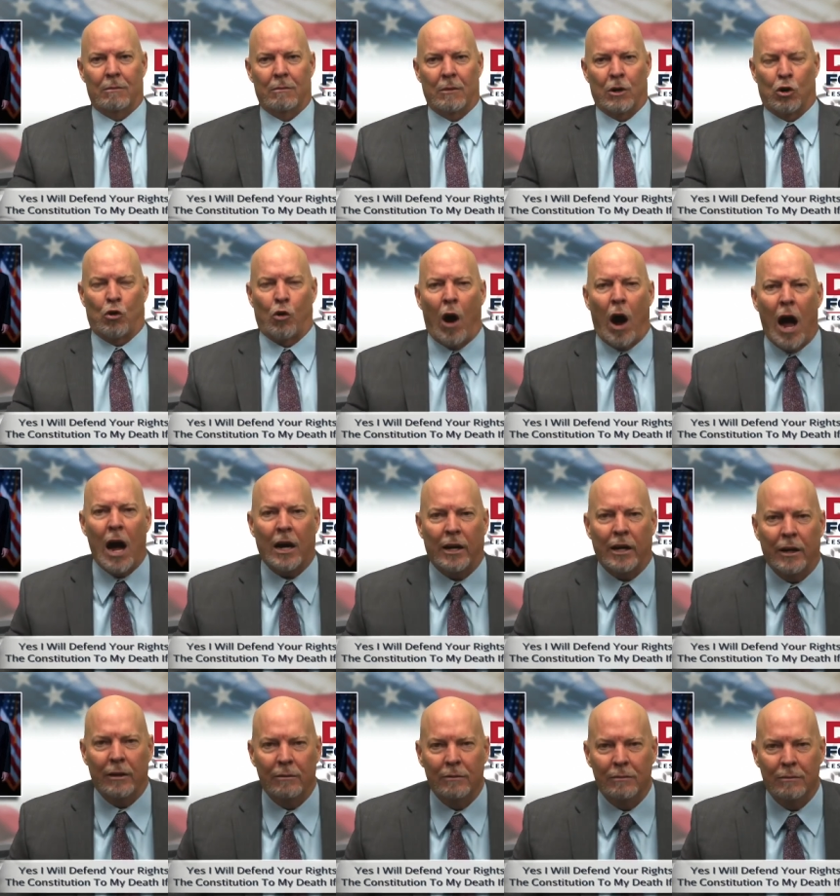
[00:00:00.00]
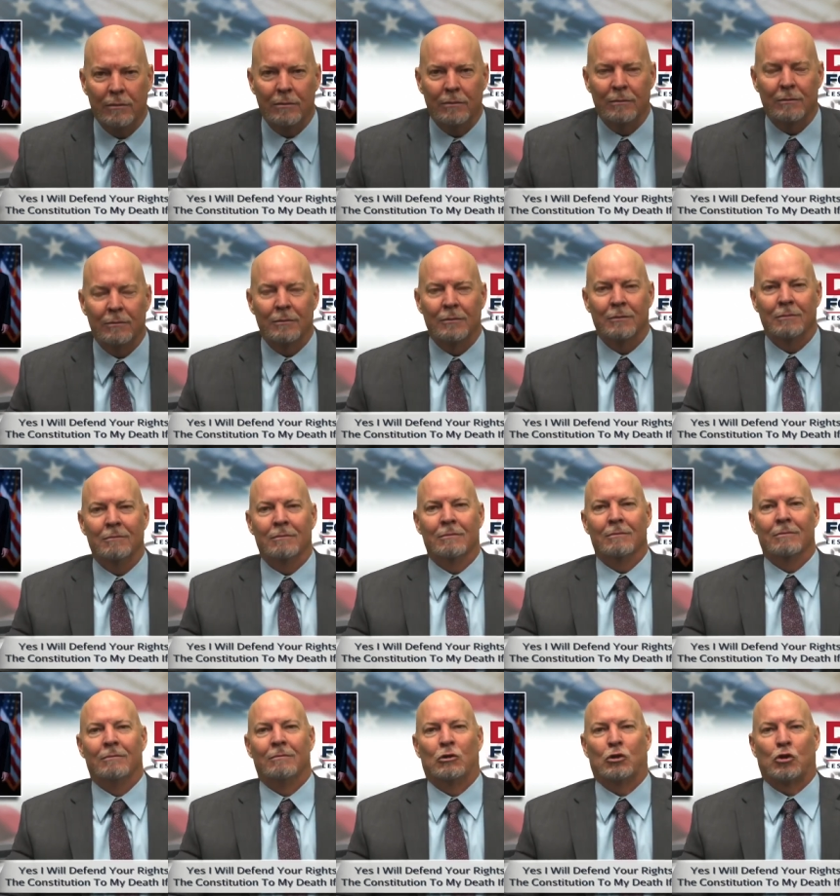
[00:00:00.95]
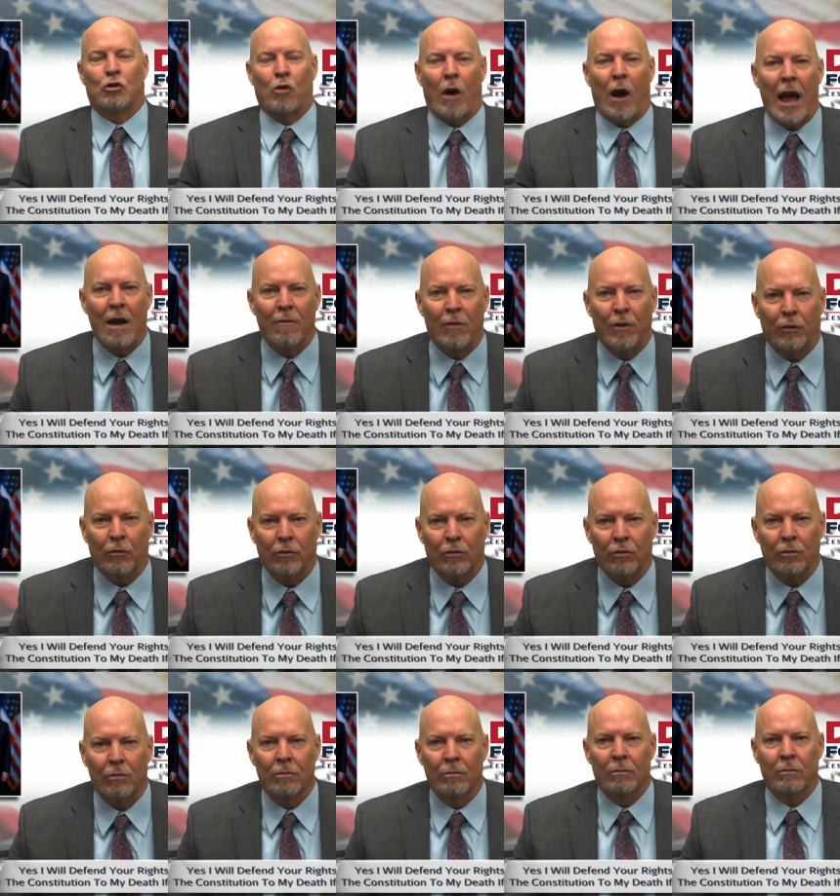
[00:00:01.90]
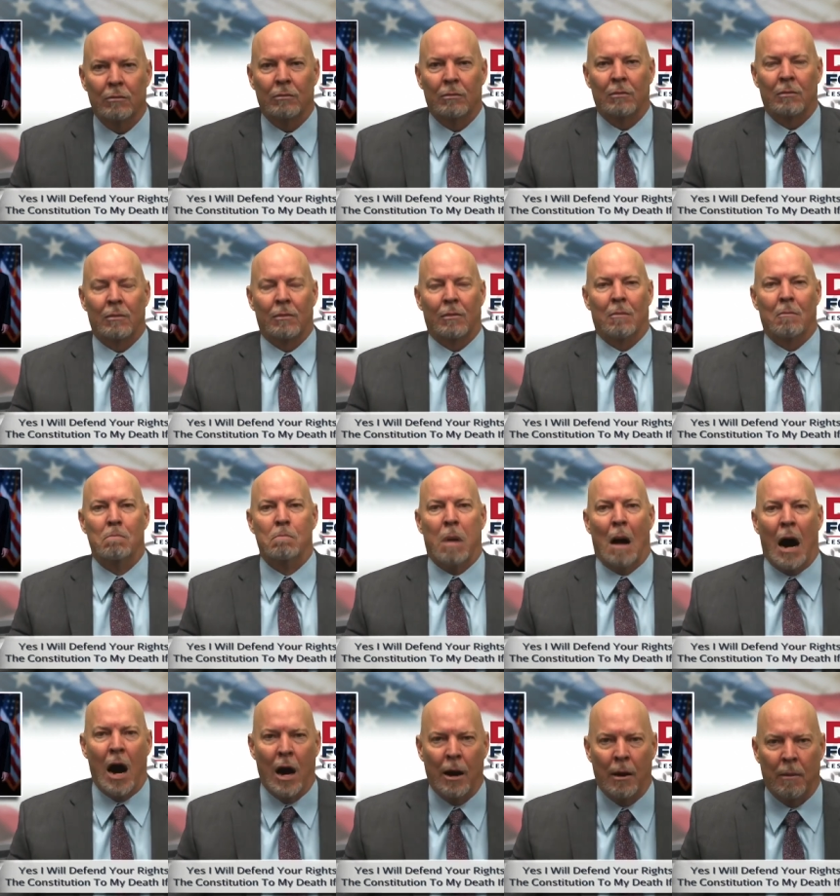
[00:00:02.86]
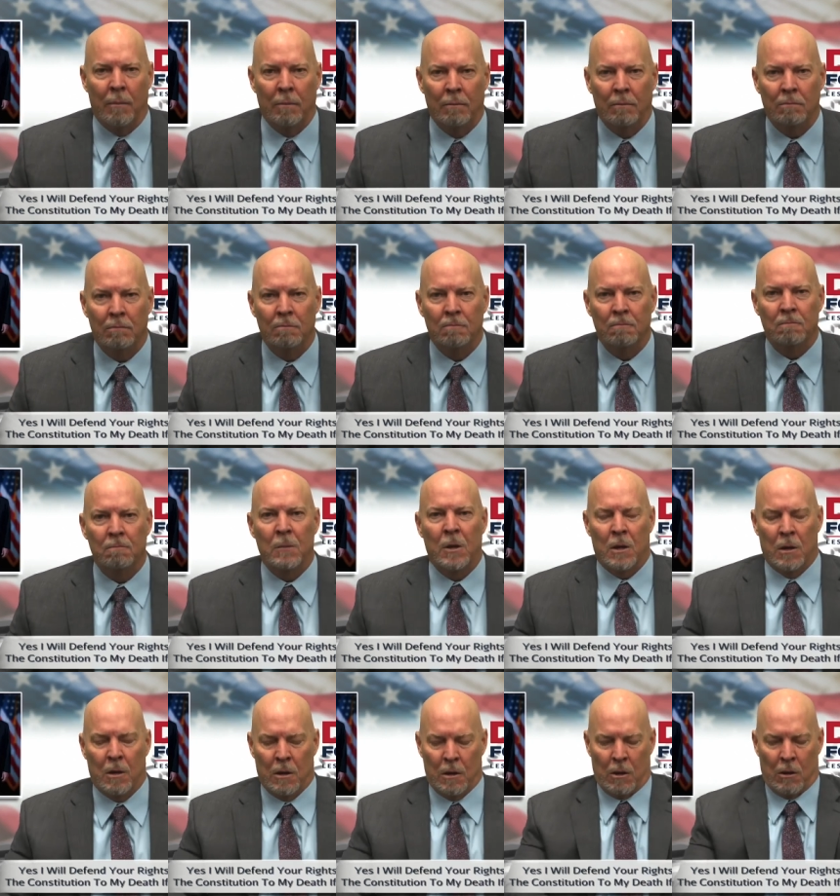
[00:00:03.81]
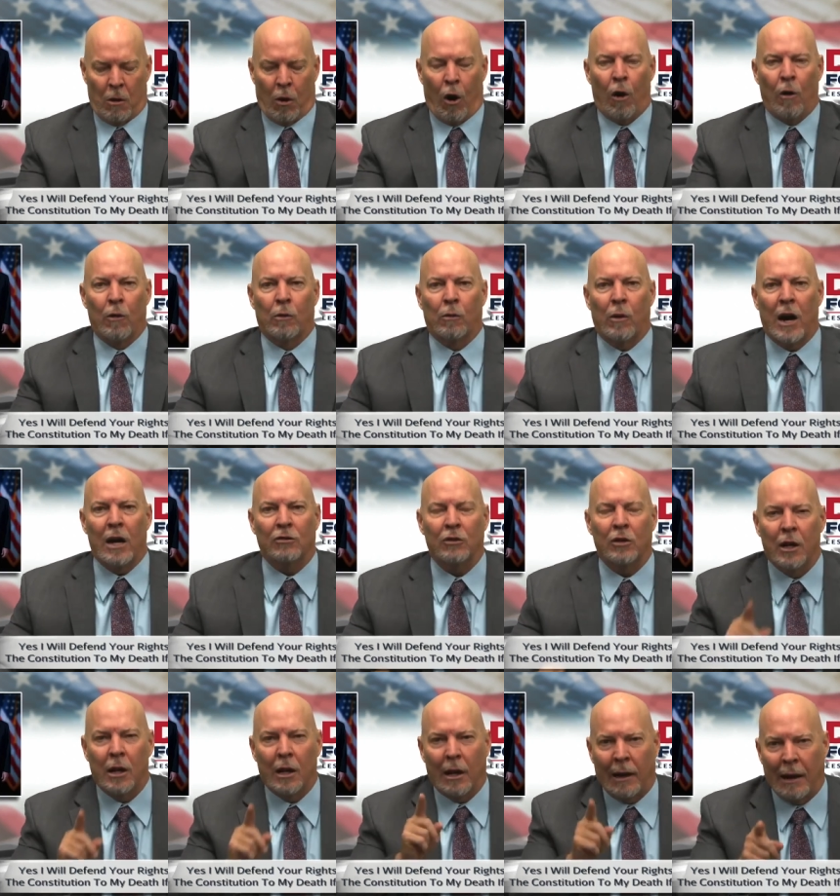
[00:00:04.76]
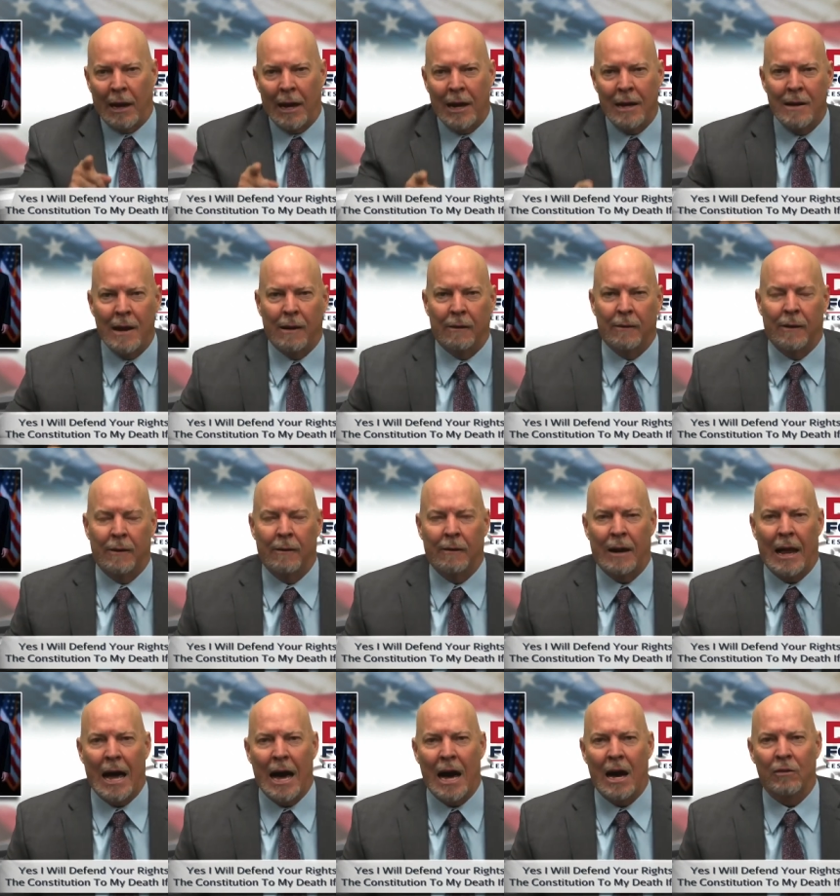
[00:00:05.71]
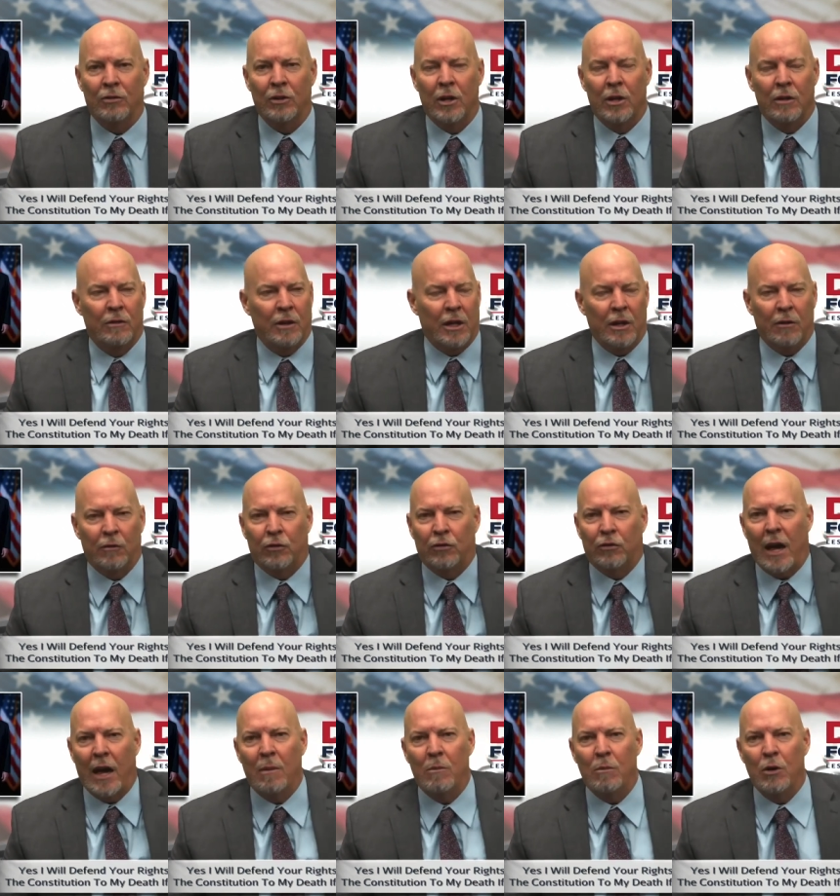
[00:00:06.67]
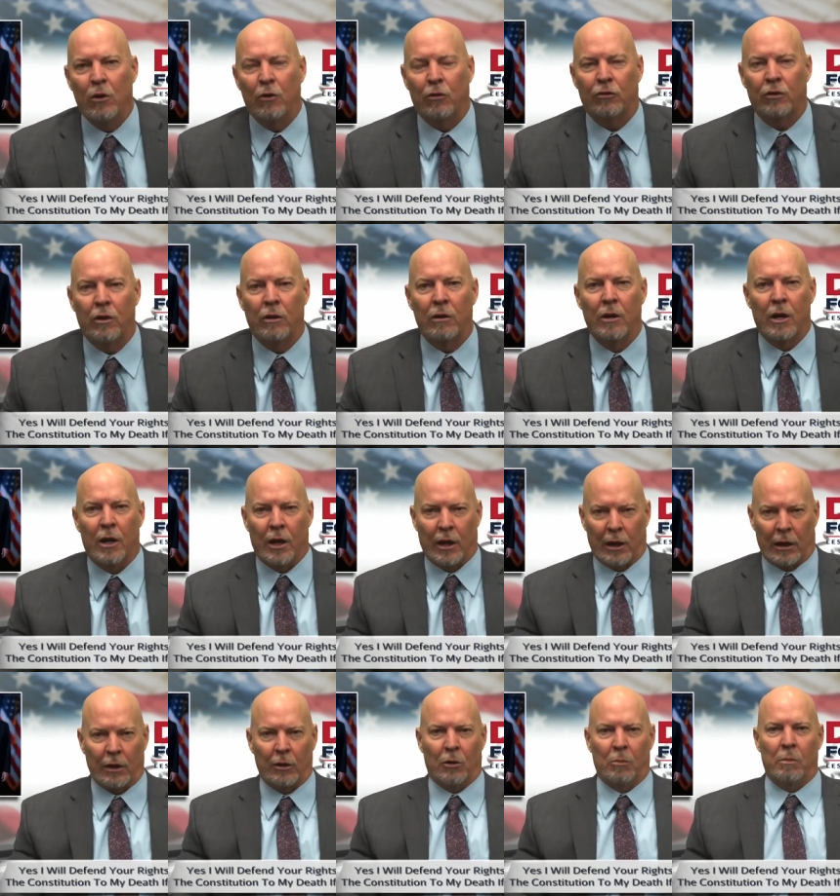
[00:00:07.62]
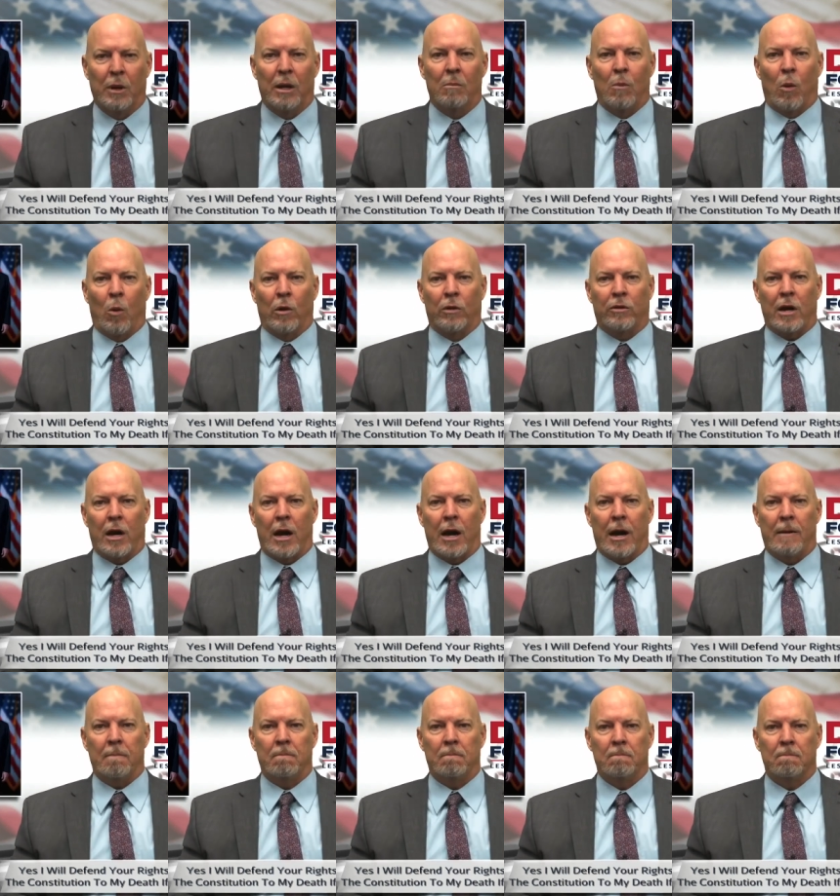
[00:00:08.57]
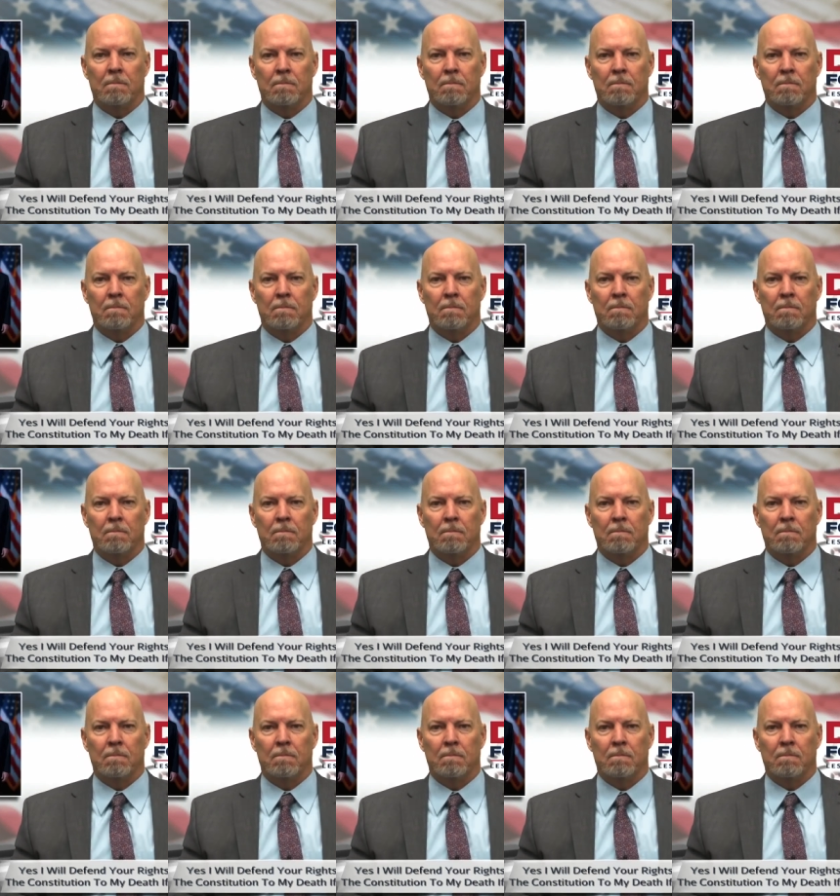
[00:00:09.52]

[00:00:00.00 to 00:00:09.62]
Crockett, Travis, Bonham, and all the rest laid down their lives to give Sam Houston a little bit more time.